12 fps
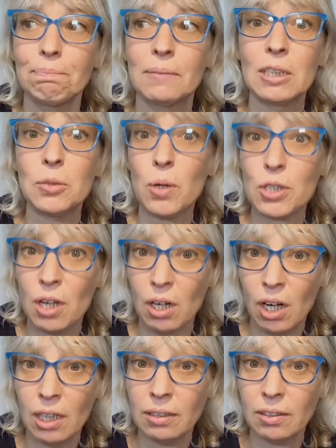This was a
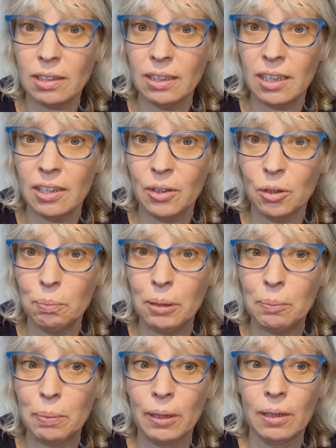lot. And I know
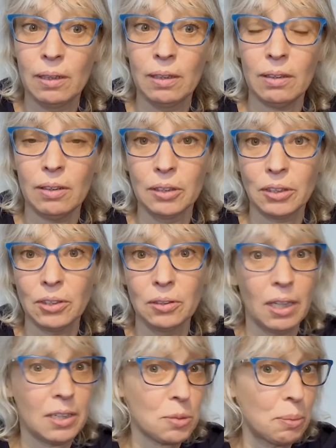
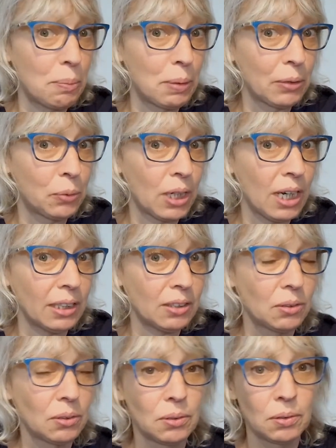there's people that would like
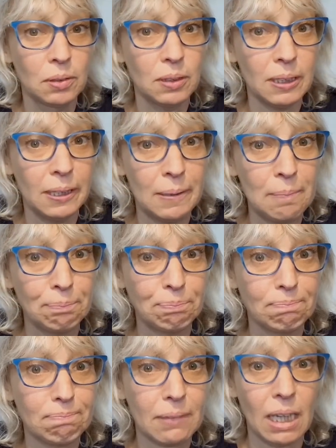to
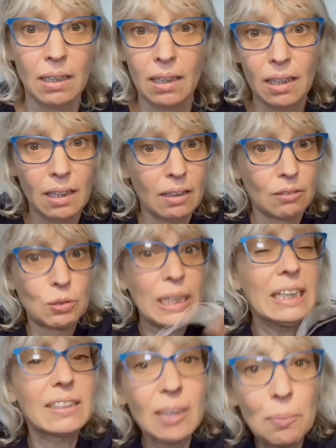
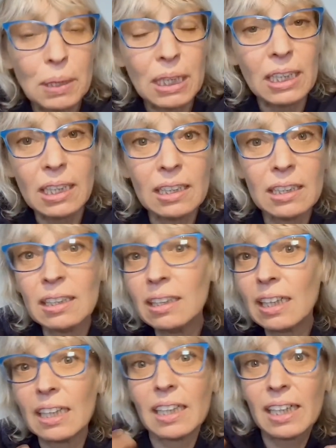read
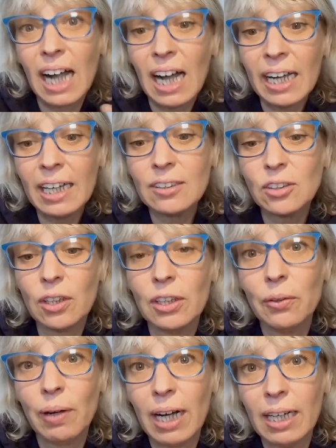something, get a guide. So I
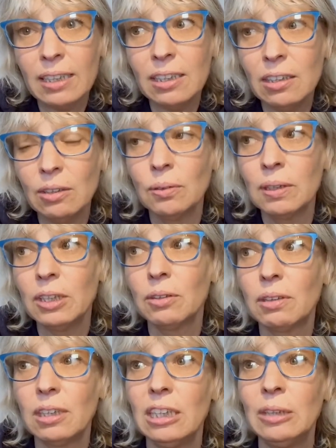know, Adi, you and
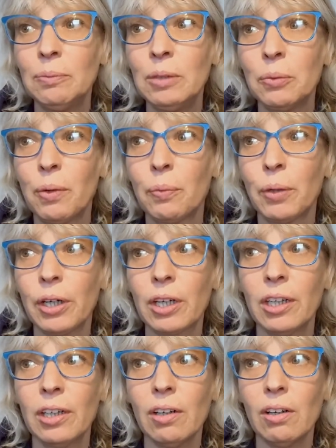your team, you were
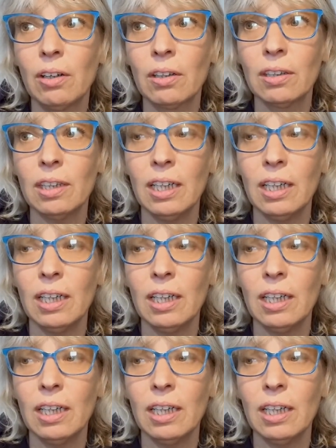working on